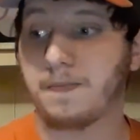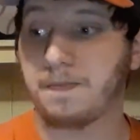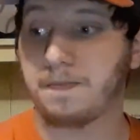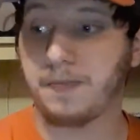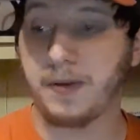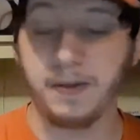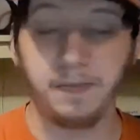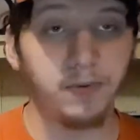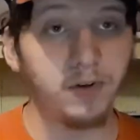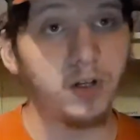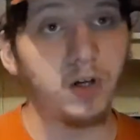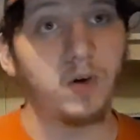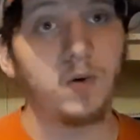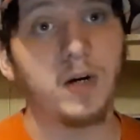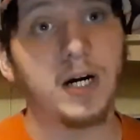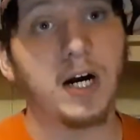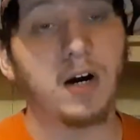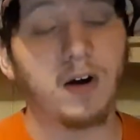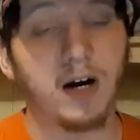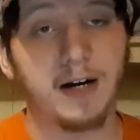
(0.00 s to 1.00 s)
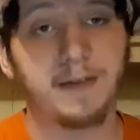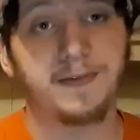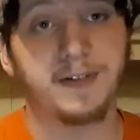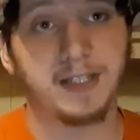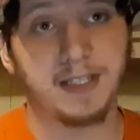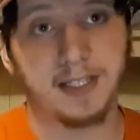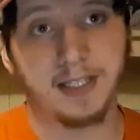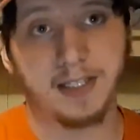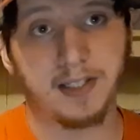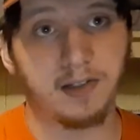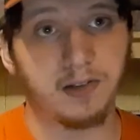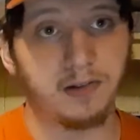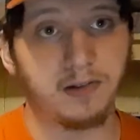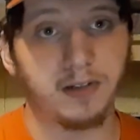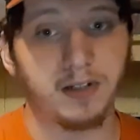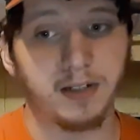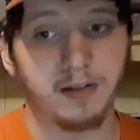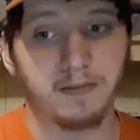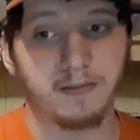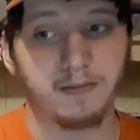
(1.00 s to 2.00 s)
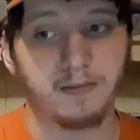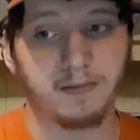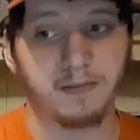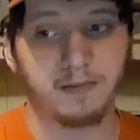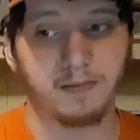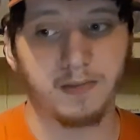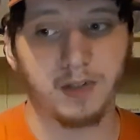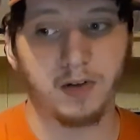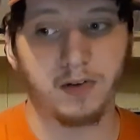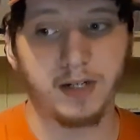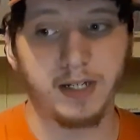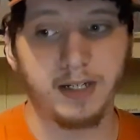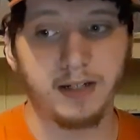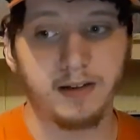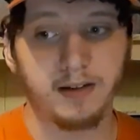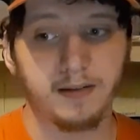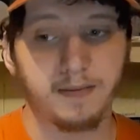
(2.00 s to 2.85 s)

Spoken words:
People know our offense is still good. Okay?